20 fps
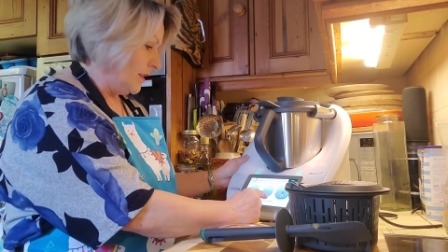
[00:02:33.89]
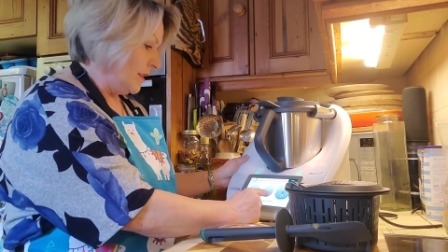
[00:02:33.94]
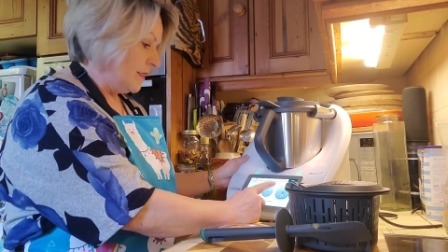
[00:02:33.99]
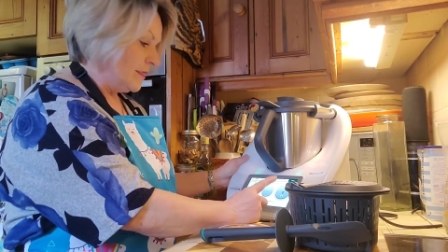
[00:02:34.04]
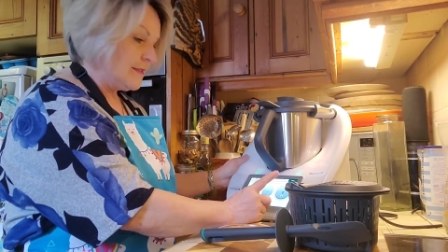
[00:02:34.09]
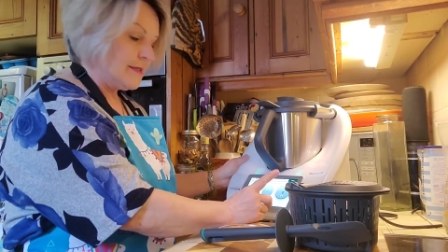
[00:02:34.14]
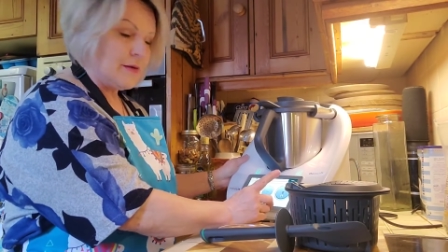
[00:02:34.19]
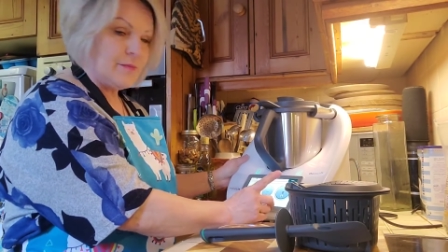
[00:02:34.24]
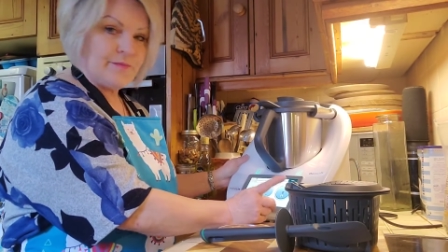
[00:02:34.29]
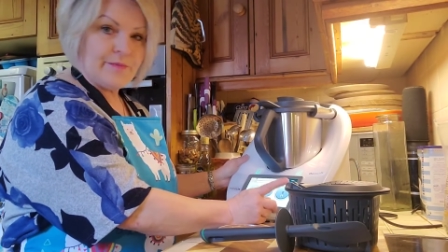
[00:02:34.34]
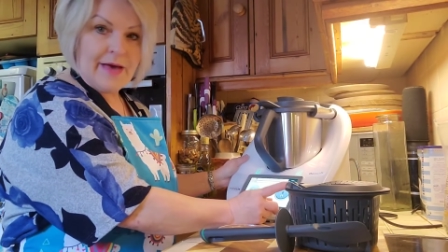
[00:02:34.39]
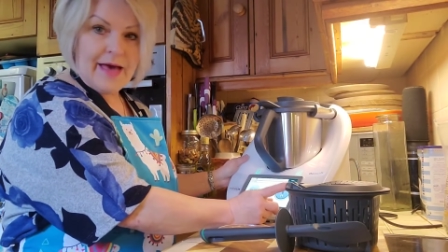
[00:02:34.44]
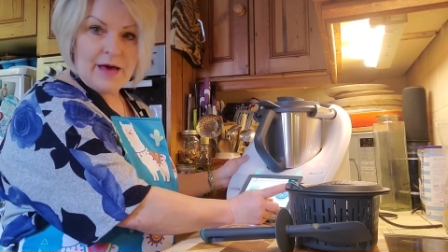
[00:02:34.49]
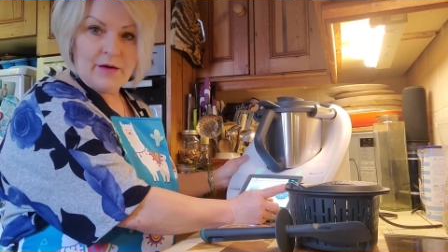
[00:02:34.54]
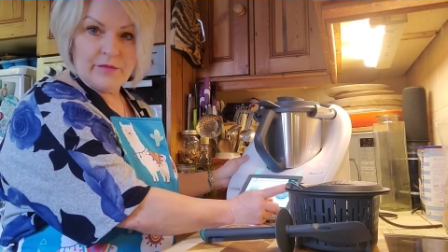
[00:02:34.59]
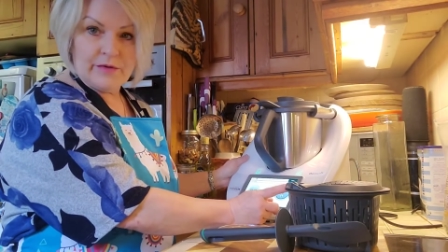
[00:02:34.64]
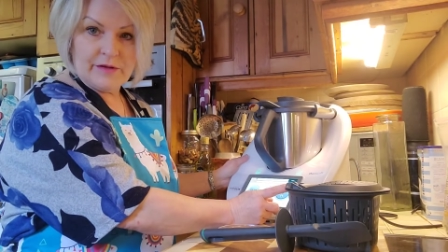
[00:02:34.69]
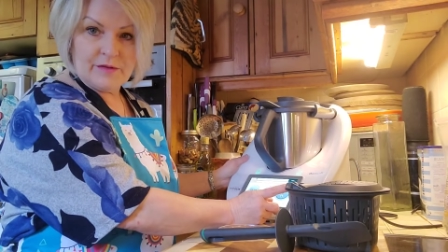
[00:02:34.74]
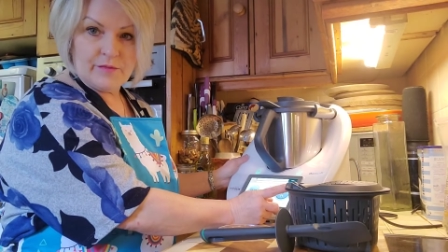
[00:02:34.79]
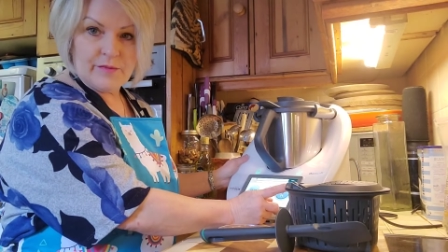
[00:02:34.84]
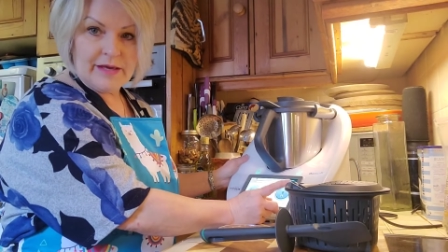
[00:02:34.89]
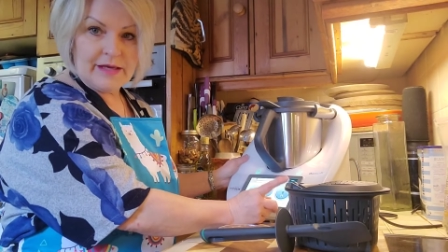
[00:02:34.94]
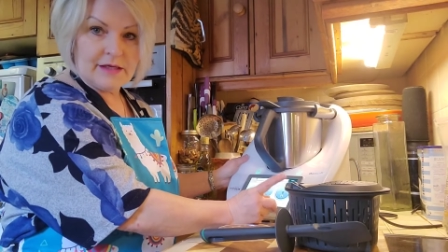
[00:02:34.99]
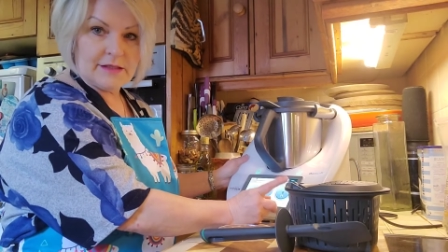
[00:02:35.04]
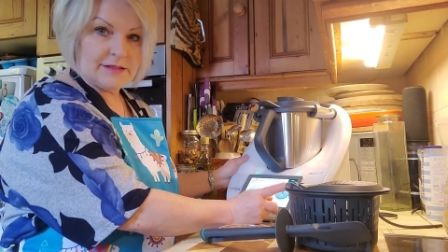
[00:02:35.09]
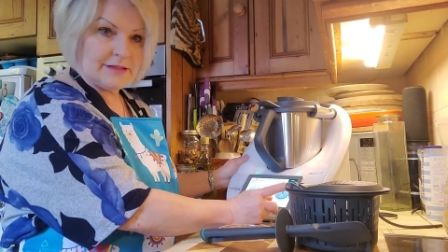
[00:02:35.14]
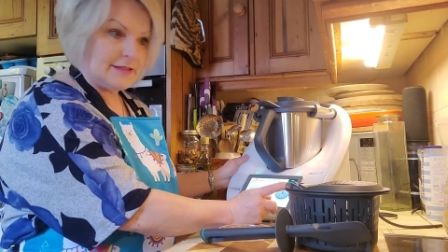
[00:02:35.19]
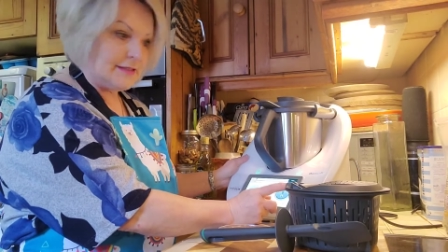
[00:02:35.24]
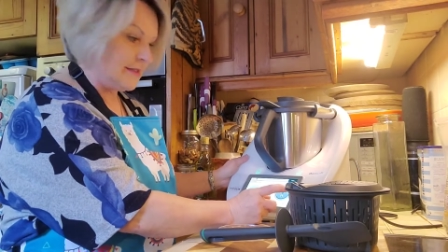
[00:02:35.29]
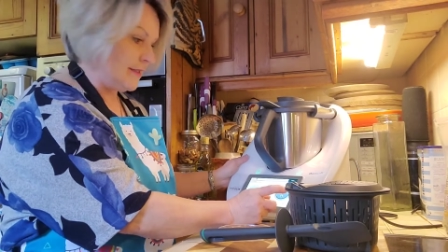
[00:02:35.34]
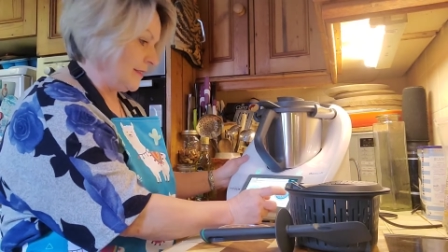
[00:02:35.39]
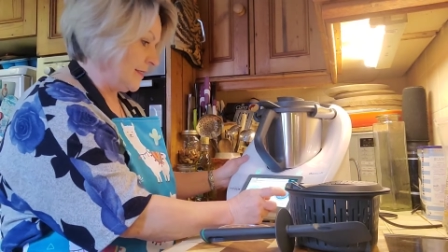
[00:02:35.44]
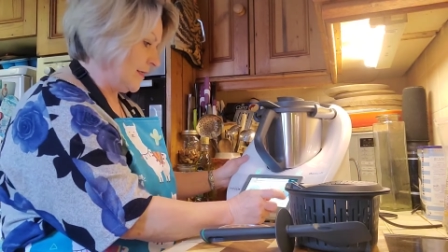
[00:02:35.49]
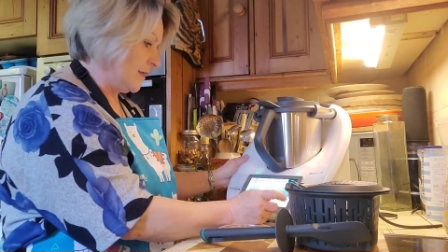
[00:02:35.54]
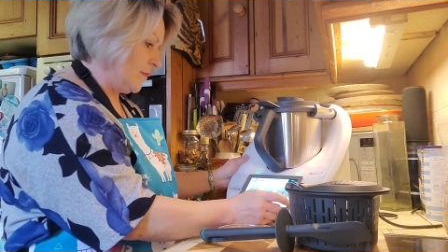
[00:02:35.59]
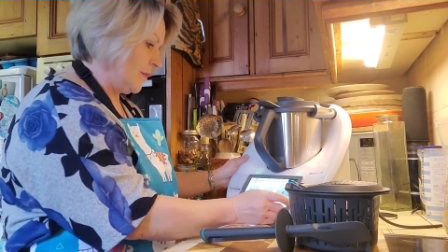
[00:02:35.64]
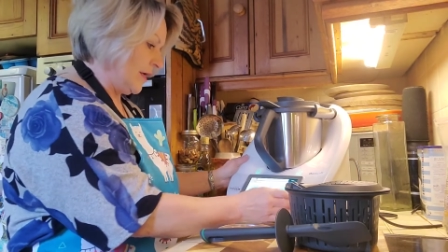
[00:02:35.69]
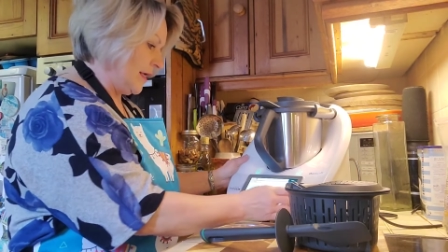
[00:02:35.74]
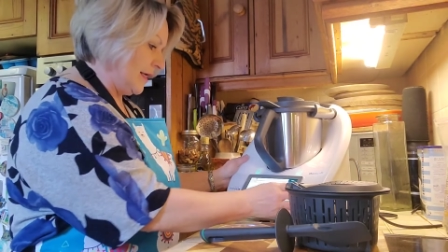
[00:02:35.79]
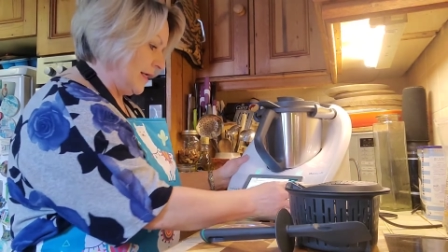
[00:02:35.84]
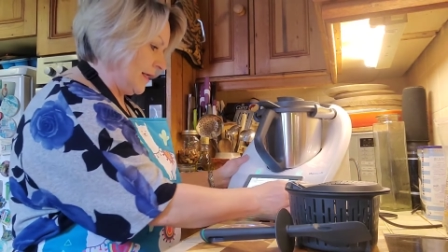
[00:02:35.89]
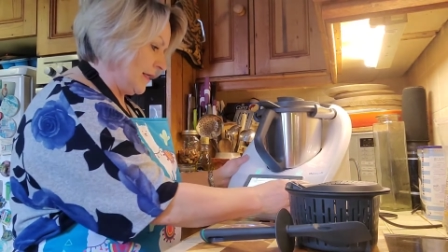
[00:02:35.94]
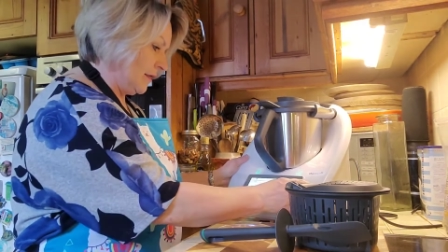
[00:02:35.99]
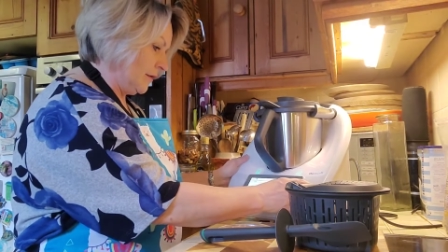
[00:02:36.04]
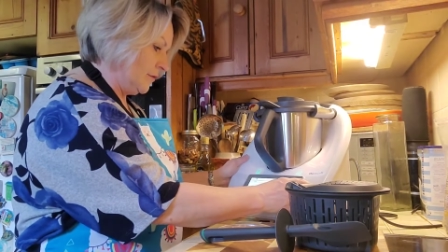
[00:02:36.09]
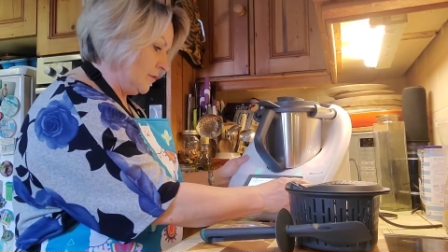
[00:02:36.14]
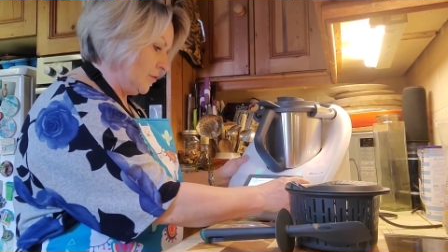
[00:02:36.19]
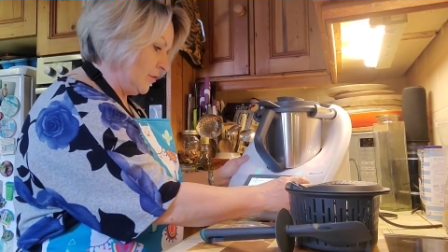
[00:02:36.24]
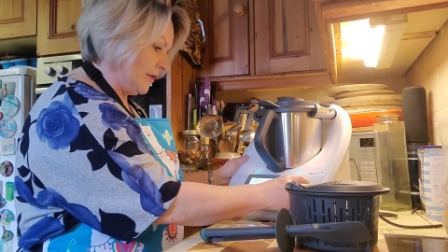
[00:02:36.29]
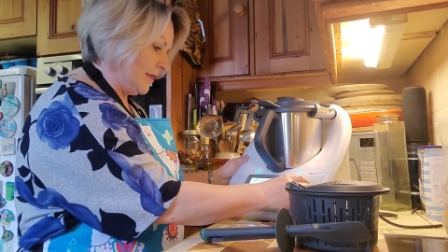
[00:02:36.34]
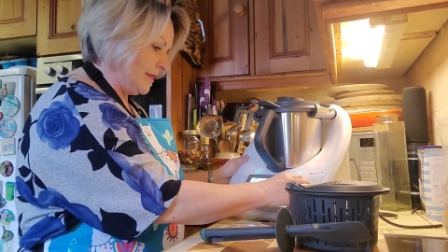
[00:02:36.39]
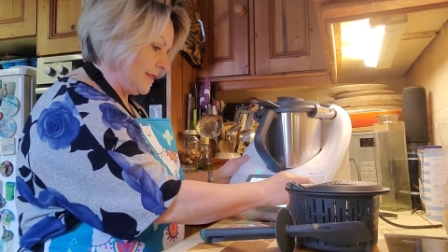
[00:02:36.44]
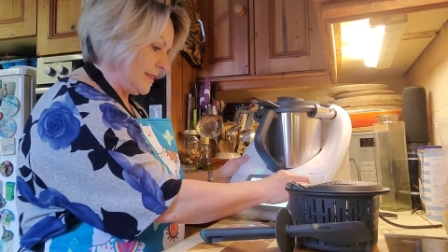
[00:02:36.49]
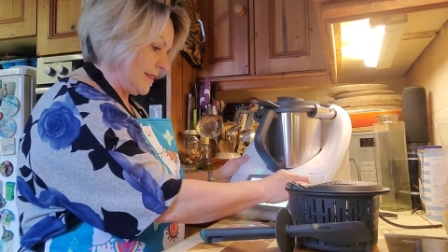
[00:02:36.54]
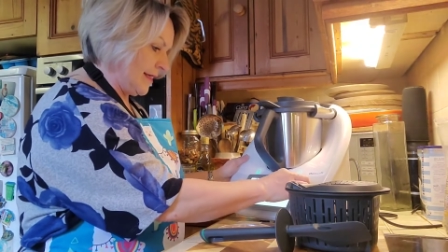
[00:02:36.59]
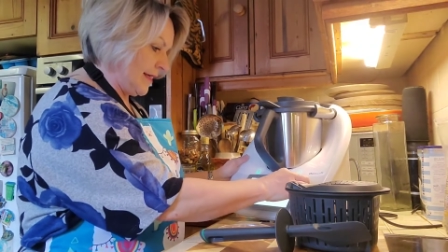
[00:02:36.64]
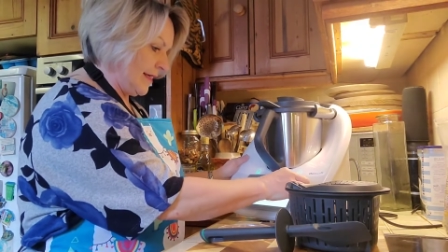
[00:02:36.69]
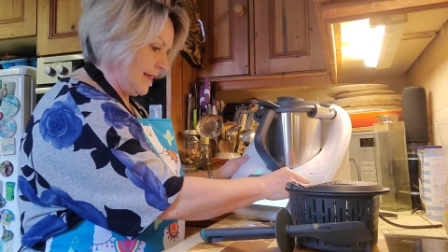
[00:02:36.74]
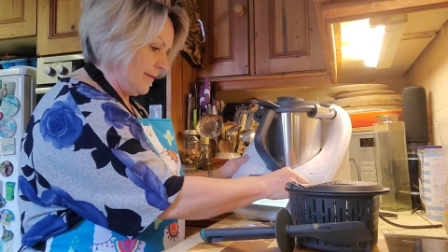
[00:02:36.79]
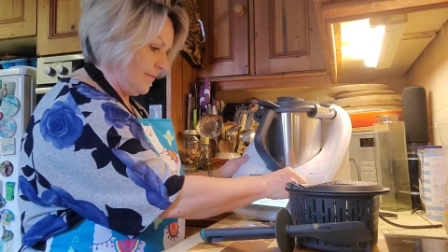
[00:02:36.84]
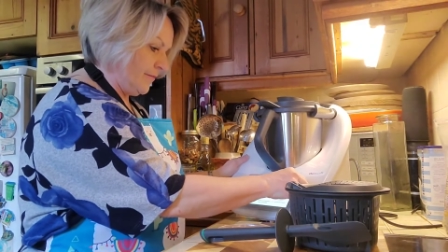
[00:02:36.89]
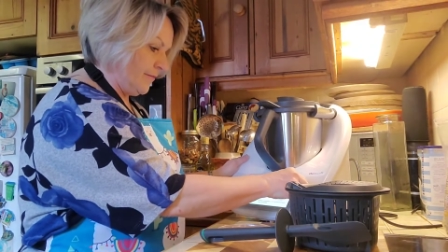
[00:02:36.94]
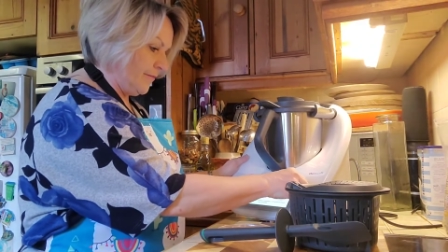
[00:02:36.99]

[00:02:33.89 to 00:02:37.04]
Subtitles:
So bear with me because this is going to be a little noisy.